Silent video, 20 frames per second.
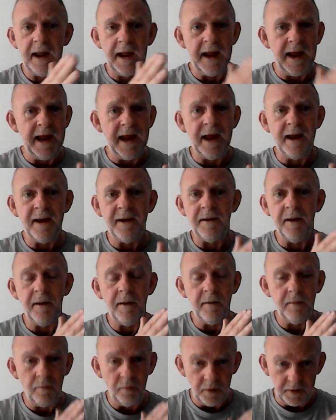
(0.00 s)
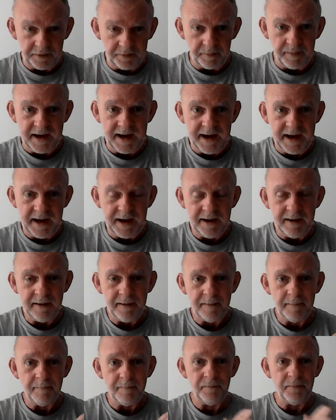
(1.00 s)
in with me
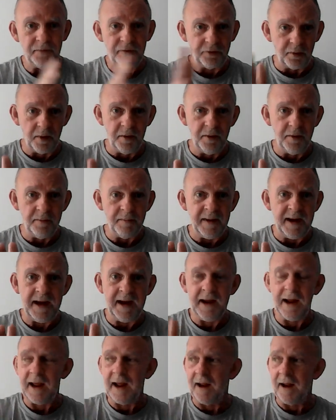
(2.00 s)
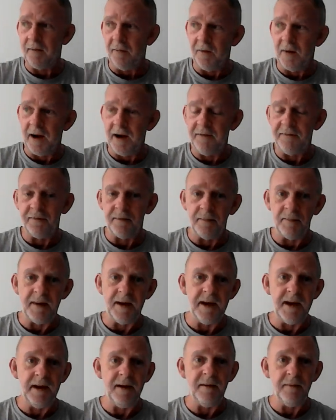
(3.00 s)
through me and away from
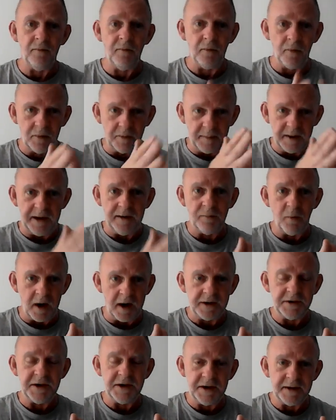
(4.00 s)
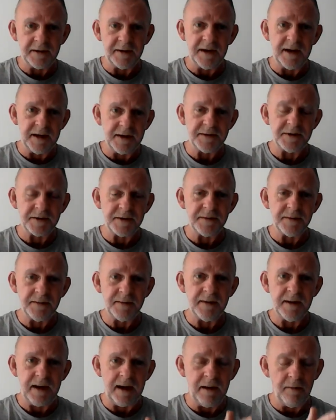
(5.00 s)
me will be watching this
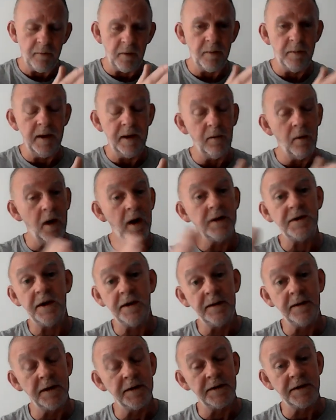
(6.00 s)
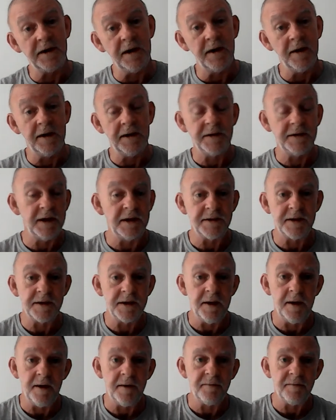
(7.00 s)
and will be watching this series as it
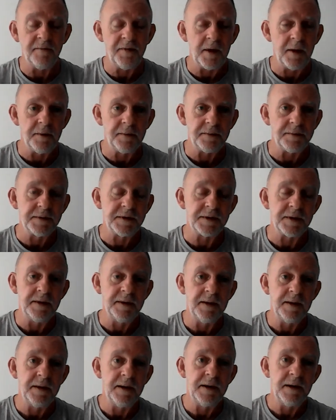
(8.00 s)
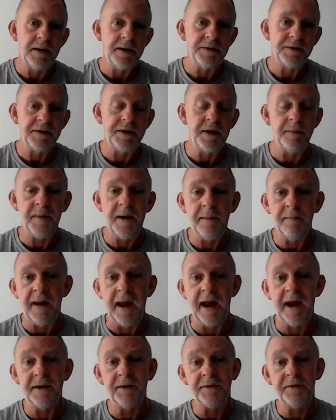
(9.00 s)
unfolds it's going to be
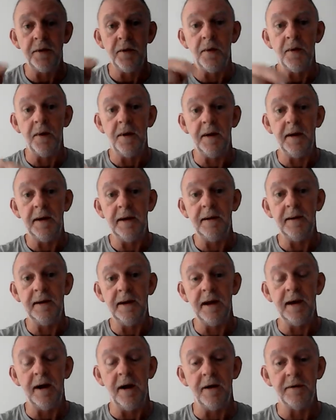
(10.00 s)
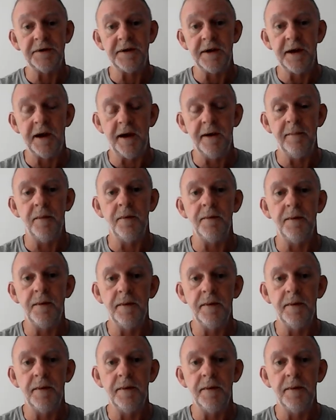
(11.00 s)
mandatory in our state.